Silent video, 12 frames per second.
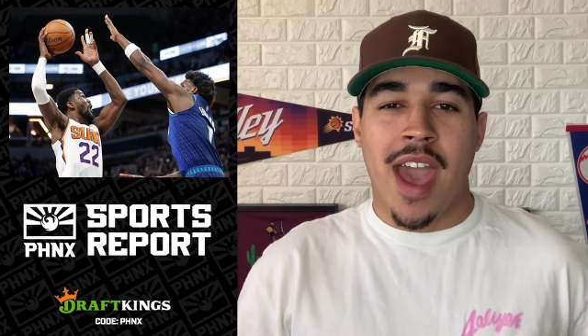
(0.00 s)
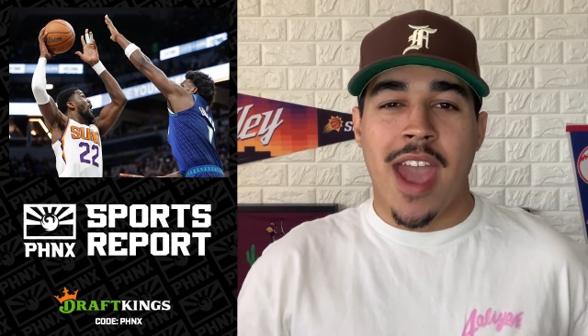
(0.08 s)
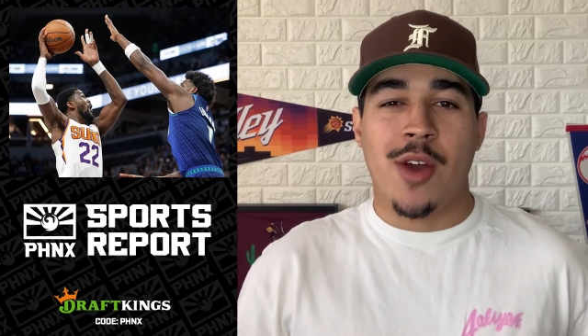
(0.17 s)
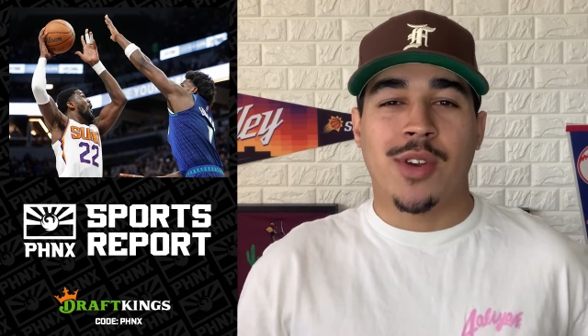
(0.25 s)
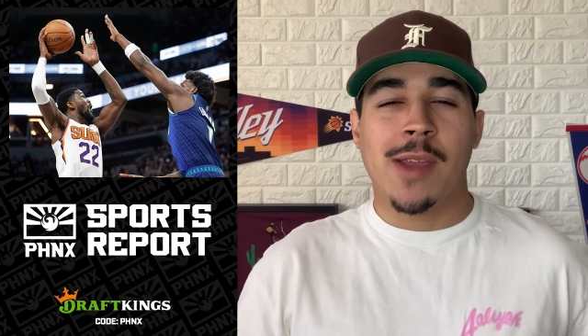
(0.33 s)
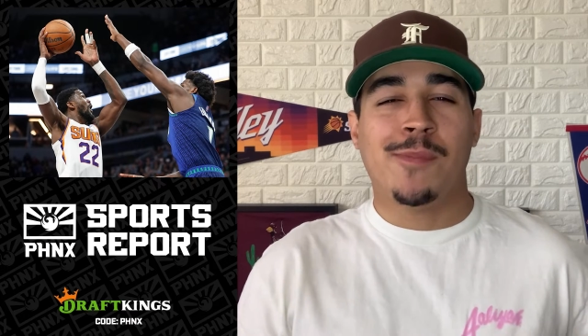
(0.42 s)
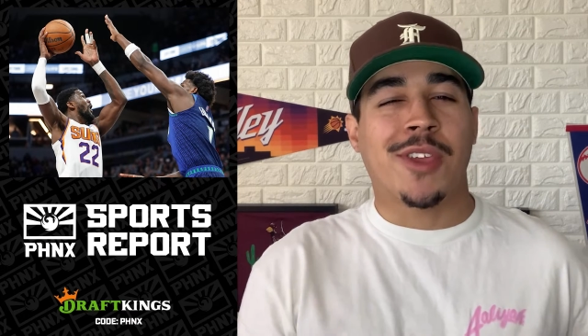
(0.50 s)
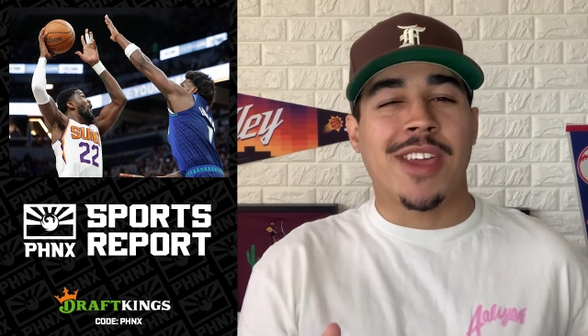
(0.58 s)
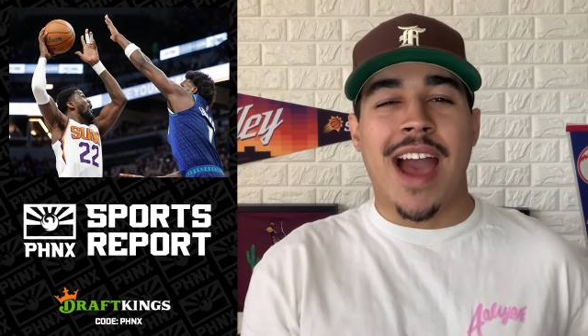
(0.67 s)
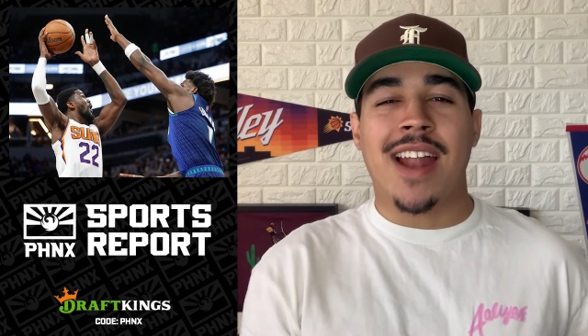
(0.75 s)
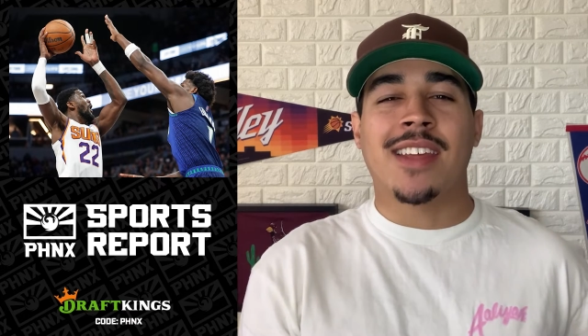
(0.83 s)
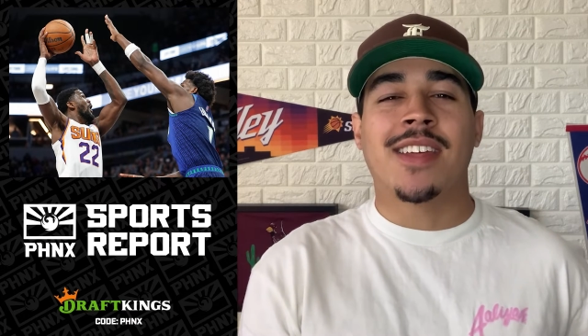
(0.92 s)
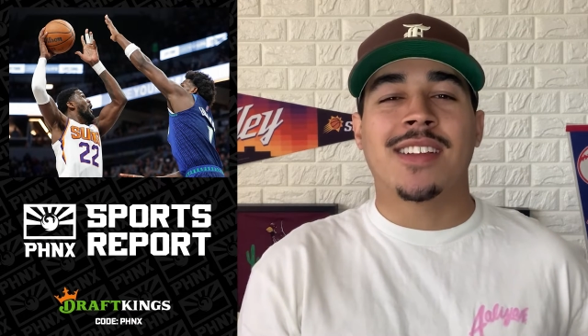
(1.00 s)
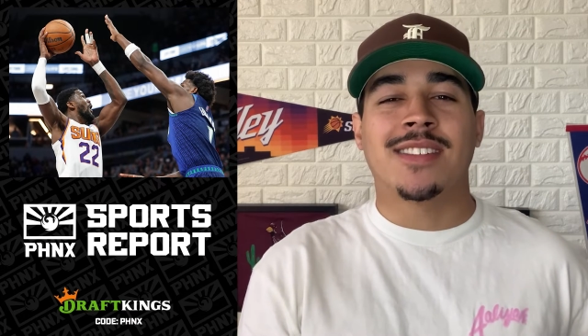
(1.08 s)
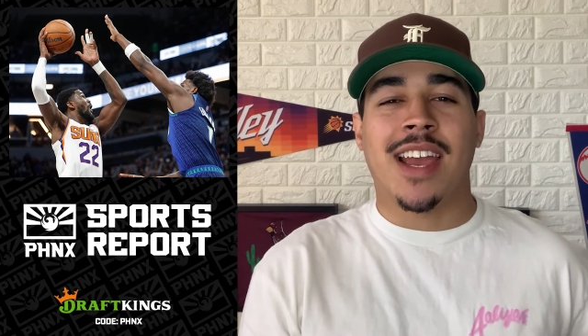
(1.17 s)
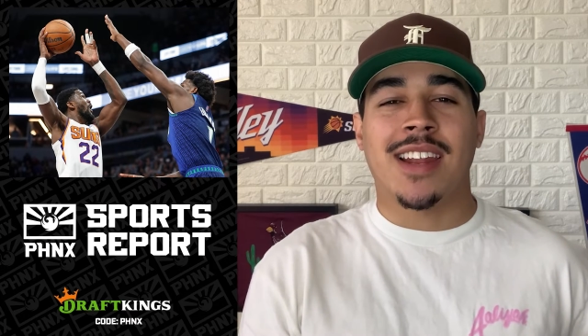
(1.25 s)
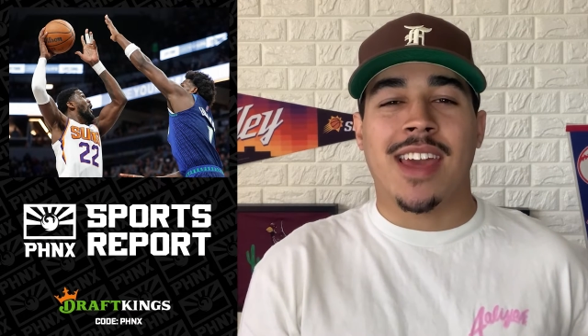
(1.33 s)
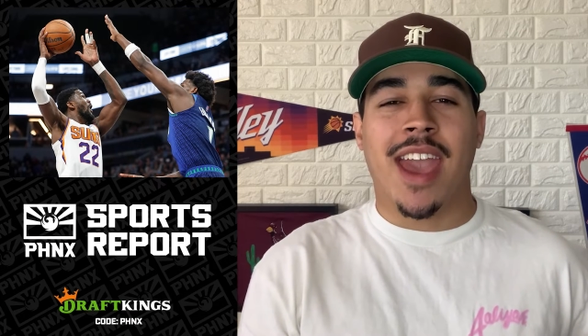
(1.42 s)
AOD Book, you got anything to
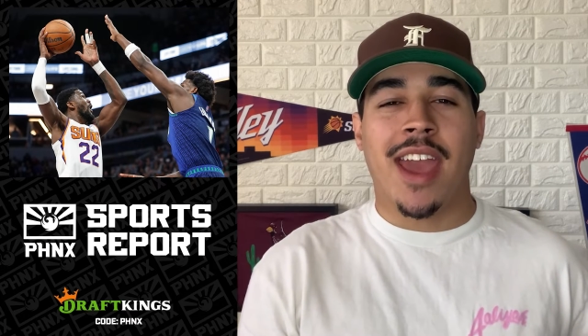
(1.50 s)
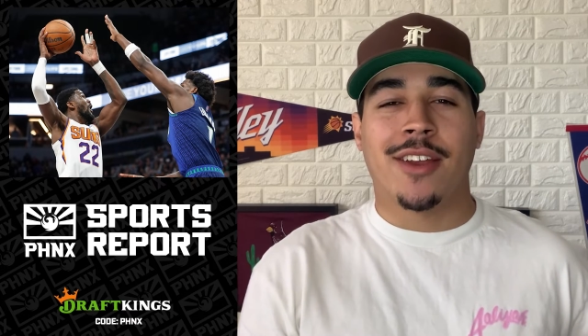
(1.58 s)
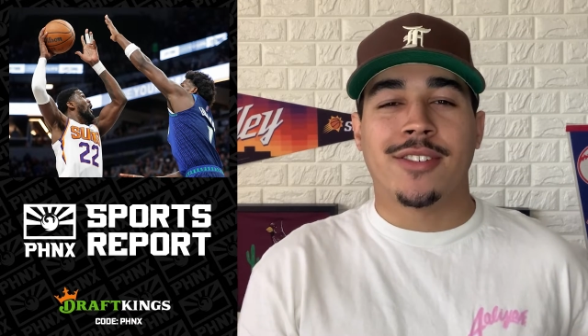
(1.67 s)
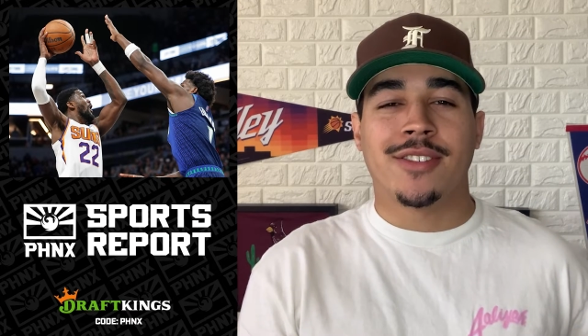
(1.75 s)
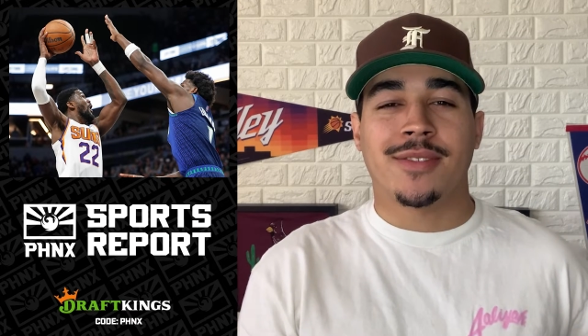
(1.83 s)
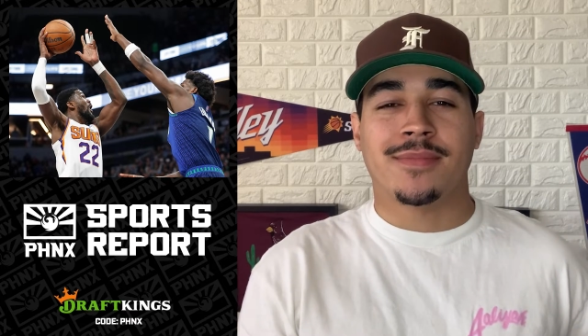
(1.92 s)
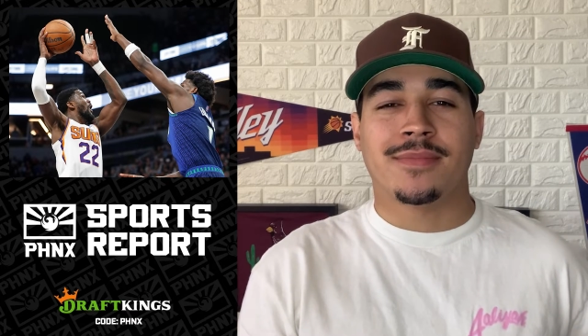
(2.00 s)
say to the haters?